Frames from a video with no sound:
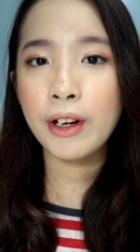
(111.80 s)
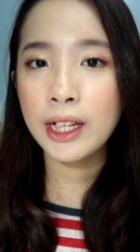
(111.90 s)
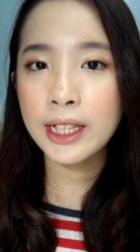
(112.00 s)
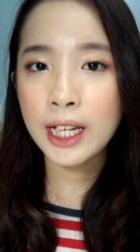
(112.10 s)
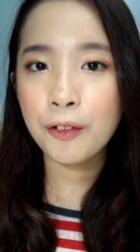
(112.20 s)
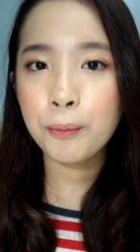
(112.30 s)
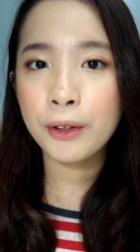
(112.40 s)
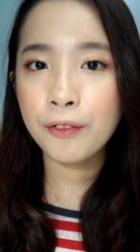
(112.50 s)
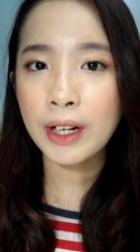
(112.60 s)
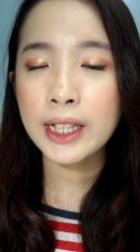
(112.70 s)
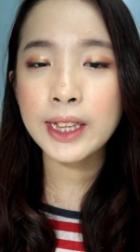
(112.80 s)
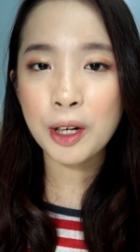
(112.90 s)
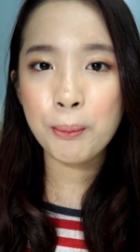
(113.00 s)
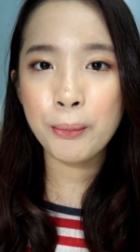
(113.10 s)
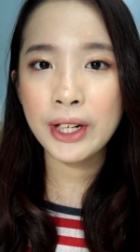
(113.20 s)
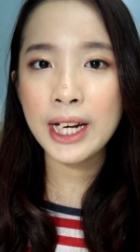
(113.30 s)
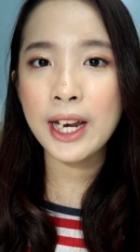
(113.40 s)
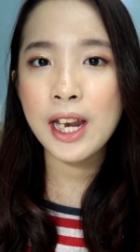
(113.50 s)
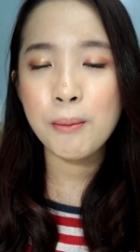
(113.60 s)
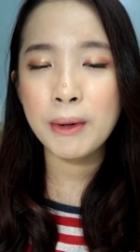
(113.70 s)
rarely have perfect thumbprint,
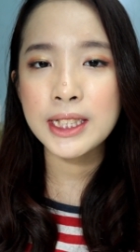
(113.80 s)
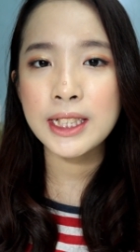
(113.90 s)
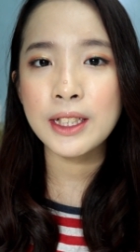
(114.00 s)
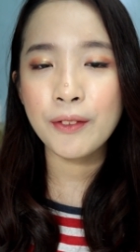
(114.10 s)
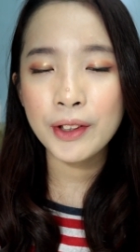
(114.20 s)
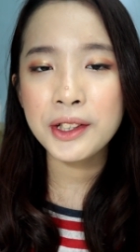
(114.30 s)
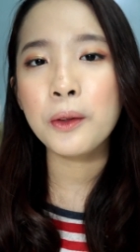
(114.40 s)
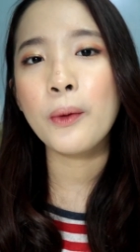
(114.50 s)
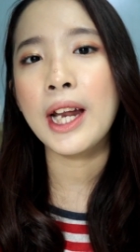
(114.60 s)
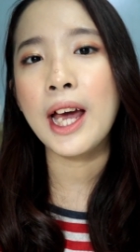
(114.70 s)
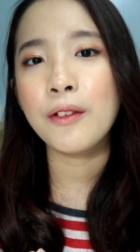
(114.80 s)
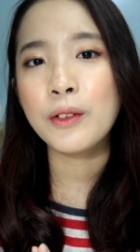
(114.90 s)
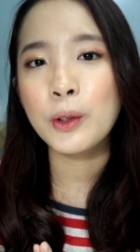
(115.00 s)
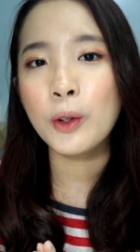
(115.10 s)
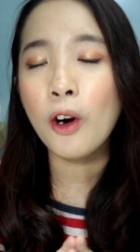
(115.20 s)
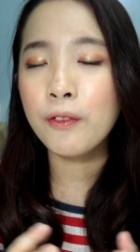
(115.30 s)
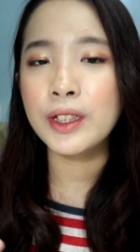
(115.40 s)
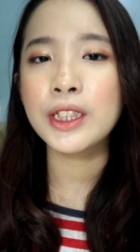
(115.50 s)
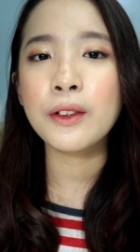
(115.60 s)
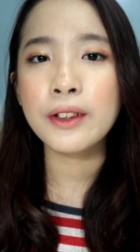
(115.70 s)
and that makes it difficult when I have to do
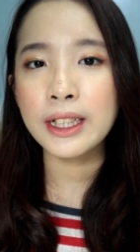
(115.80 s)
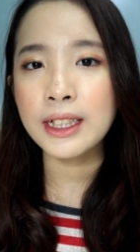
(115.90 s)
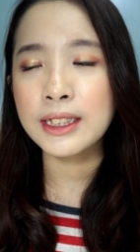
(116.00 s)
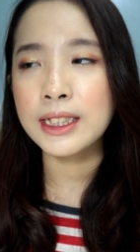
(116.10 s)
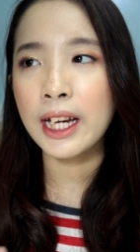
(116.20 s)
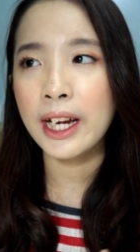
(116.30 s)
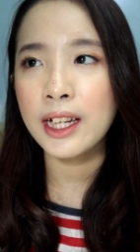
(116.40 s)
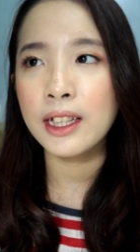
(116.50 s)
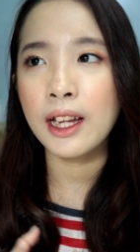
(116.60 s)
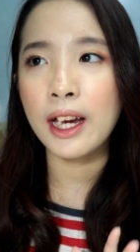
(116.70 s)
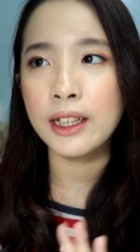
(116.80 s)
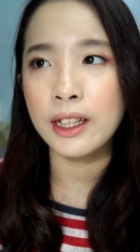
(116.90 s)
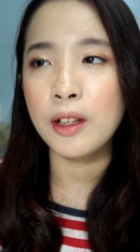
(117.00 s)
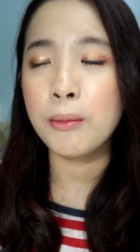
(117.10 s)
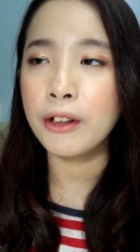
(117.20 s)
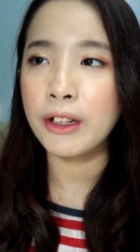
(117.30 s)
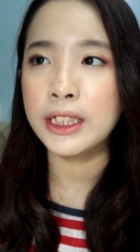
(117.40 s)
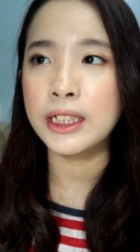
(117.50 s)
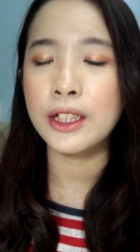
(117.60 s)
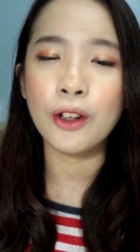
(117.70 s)
official things like at the
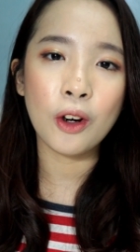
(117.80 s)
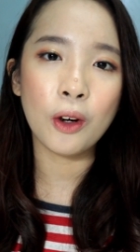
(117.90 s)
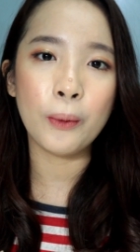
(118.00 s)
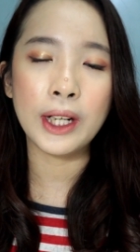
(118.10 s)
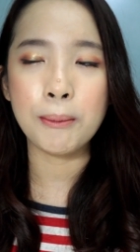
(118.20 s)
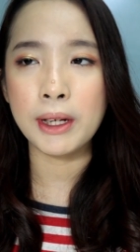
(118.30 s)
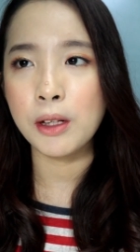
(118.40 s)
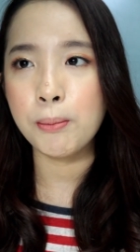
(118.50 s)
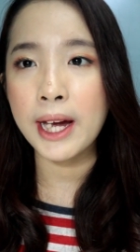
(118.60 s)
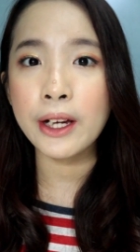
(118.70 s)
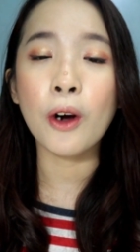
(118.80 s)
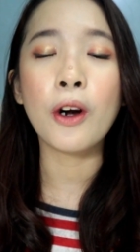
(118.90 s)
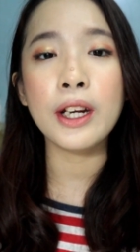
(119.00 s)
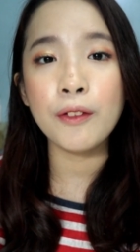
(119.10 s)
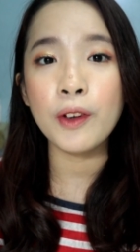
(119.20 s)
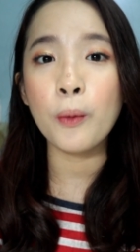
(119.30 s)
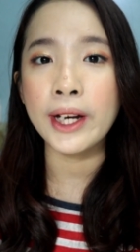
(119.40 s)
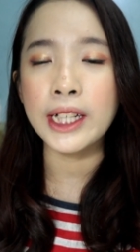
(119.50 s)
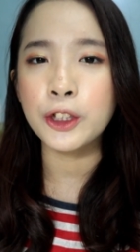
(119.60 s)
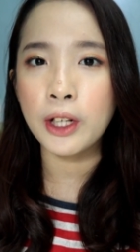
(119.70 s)
immigration or when I'm at the bank or even
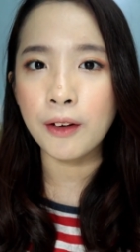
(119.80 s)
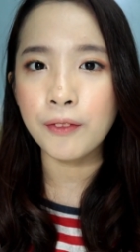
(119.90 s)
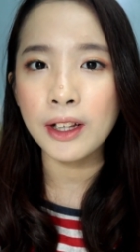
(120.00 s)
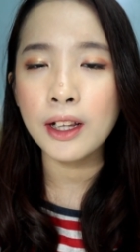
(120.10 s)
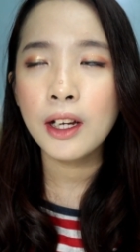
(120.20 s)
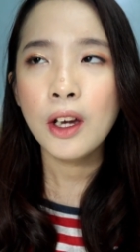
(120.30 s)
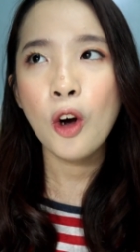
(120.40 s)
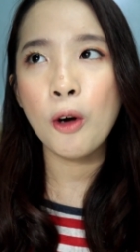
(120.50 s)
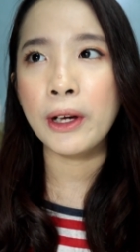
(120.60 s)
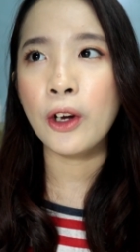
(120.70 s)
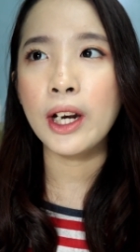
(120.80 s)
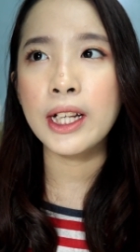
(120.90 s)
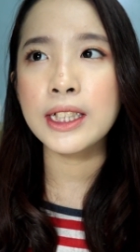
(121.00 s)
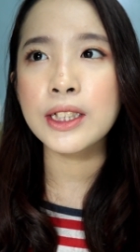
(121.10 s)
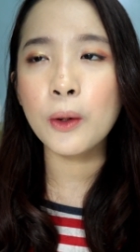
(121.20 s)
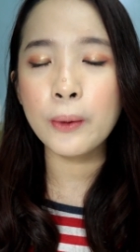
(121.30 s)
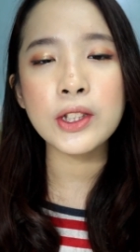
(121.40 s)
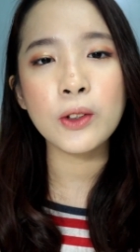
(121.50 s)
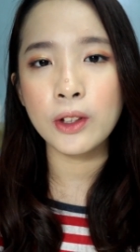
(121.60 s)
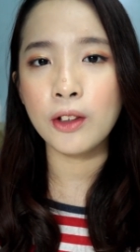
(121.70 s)
when I travel. Oh my god, it's
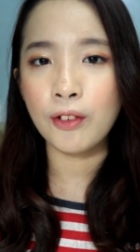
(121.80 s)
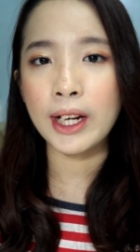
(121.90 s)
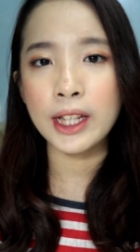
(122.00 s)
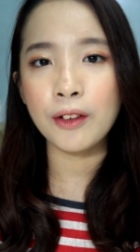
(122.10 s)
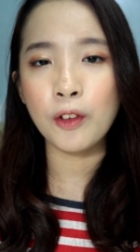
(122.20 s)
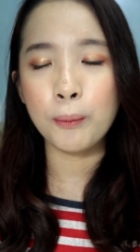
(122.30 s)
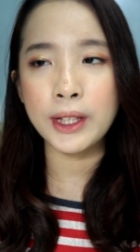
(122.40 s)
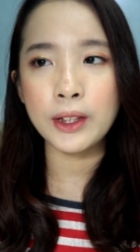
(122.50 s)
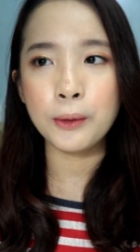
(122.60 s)
always so nerve-wracking for me